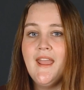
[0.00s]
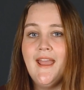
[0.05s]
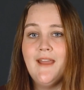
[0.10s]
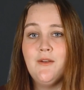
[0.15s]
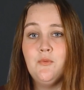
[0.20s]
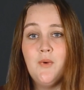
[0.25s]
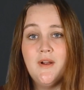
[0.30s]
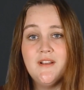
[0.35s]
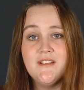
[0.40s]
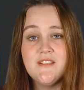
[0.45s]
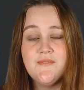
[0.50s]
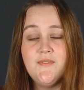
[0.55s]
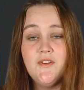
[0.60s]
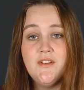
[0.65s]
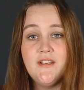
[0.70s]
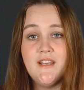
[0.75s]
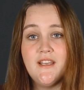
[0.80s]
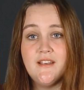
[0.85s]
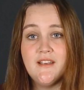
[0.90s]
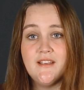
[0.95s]
And once
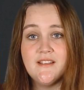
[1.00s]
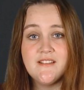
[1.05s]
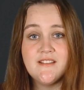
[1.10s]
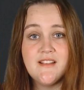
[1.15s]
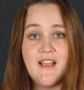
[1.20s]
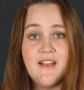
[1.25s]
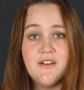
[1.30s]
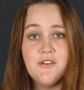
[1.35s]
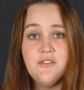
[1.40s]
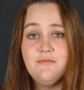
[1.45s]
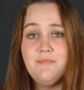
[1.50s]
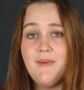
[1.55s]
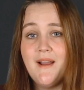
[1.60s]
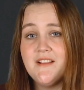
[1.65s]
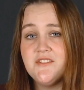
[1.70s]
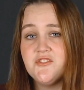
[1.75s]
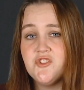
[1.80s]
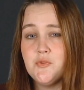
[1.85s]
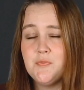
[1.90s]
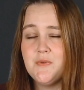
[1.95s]
filled in and signed off
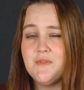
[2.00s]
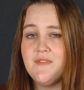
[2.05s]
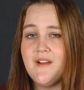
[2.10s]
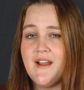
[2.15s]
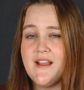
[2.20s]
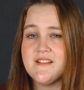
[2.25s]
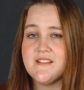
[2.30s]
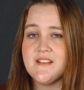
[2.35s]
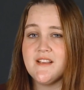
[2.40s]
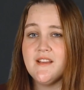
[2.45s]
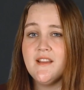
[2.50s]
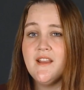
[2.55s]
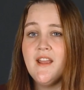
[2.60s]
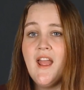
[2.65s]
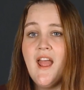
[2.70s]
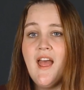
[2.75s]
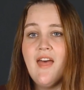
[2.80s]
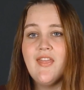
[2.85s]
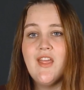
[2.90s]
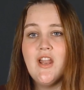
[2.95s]
by a supervisor,
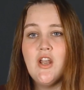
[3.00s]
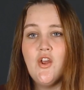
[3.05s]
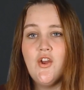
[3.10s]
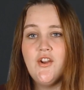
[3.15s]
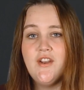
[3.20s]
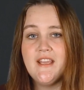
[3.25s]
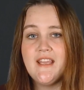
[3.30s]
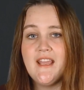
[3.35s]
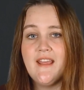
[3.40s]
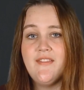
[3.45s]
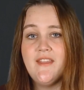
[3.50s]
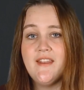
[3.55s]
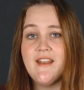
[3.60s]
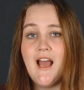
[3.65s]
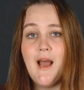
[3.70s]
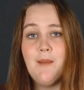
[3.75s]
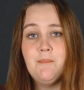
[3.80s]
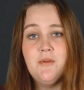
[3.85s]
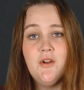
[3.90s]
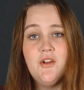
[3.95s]
the learner can then
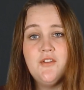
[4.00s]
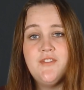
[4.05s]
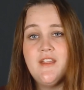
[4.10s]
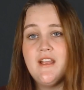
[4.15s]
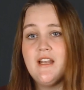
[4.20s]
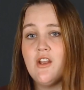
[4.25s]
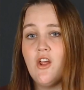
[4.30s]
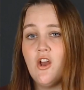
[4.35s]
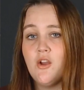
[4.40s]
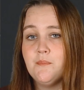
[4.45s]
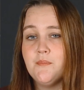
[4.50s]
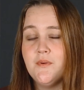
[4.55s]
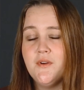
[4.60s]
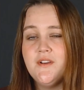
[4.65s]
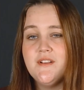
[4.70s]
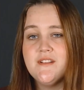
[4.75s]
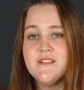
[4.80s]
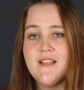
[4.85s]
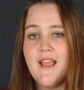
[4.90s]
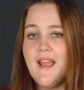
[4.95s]
upload their
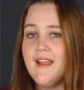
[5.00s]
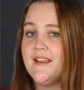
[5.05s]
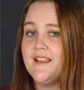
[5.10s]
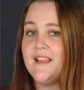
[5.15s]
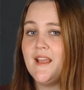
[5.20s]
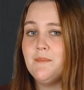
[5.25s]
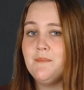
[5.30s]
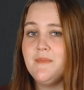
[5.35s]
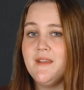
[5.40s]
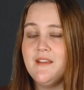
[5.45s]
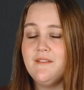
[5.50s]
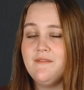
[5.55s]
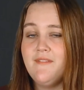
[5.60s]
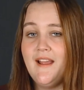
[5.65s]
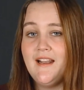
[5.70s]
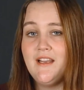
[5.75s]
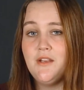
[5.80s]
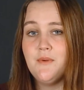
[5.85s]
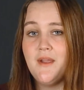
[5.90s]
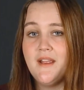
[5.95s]
logbooks and it can be
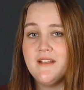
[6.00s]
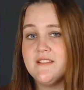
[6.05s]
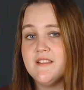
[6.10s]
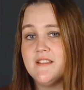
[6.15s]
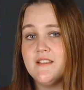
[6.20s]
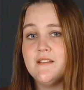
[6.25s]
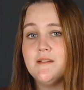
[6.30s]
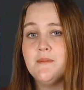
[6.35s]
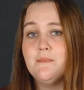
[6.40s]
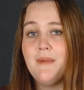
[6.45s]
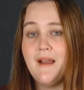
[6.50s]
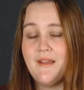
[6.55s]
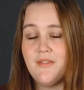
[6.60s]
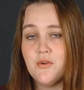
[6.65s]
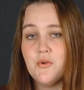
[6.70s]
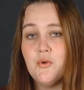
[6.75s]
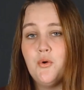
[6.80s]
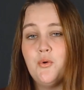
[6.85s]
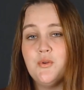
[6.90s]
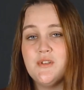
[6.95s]
evaluated by
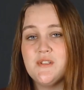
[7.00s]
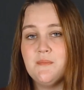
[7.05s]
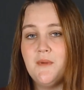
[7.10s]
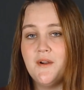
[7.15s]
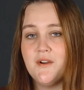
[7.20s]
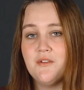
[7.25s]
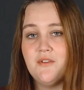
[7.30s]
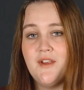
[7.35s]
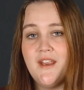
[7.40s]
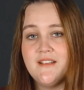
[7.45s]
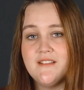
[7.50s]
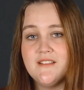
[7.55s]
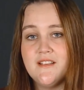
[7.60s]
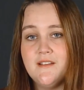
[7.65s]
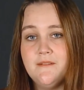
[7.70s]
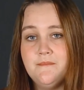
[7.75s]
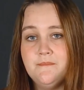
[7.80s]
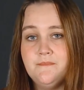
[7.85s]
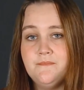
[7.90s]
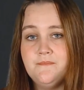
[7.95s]
the course moderator.